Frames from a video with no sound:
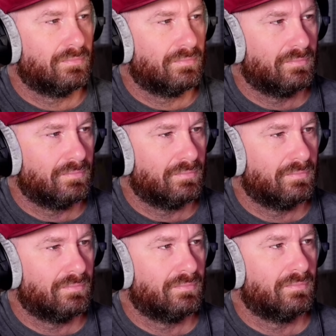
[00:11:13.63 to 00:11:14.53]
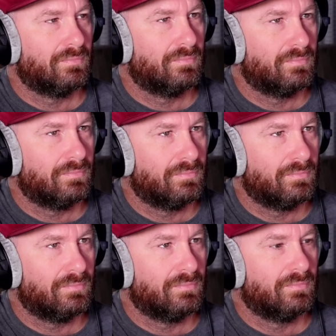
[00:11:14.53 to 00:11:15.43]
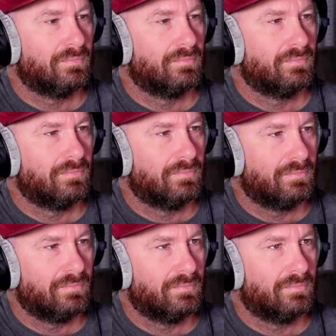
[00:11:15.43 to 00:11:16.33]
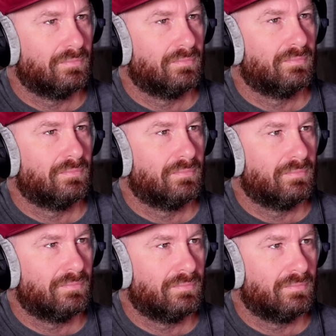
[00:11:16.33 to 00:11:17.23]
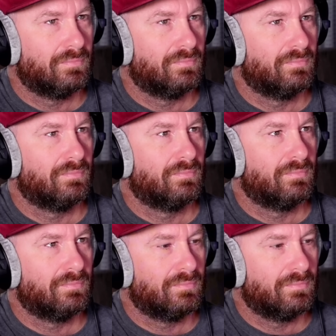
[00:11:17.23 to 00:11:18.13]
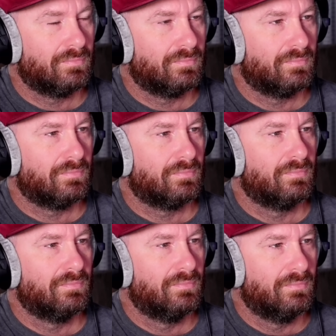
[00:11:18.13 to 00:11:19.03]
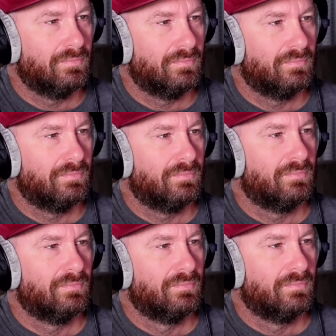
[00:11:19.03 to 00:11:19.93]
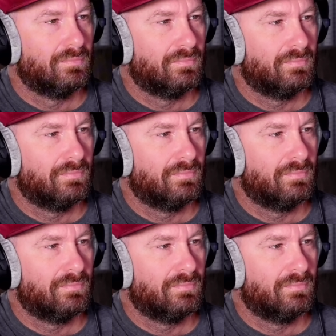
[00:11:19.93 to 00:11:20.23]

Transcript: (not speaking)